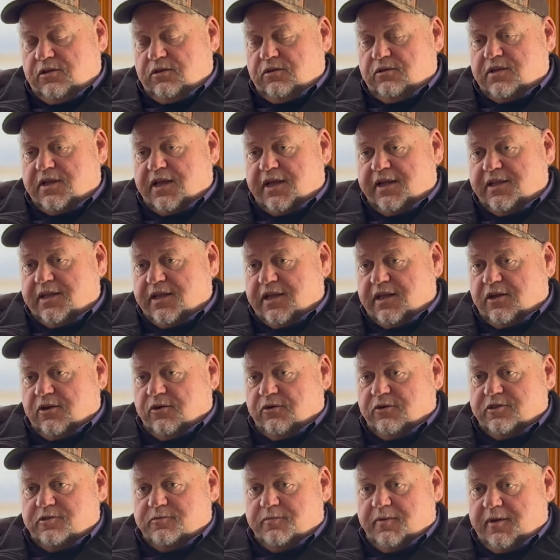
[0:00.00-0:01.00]
You take that
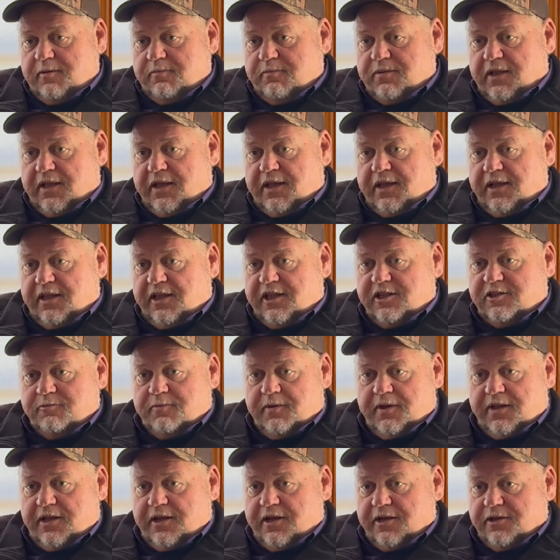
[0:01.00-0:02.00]
OSB plant, it's
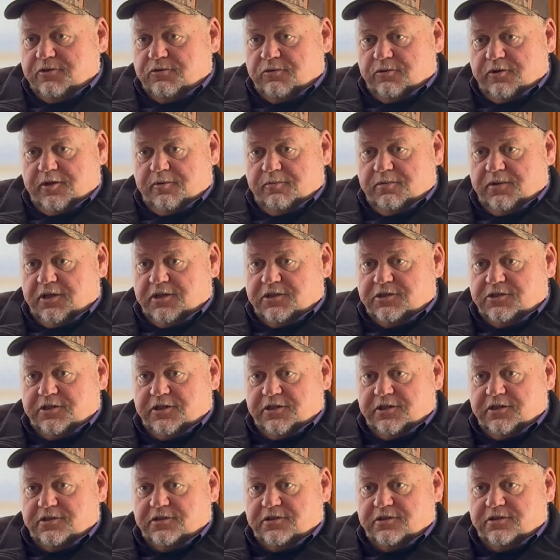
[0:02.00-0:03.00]
been there 20 plus years.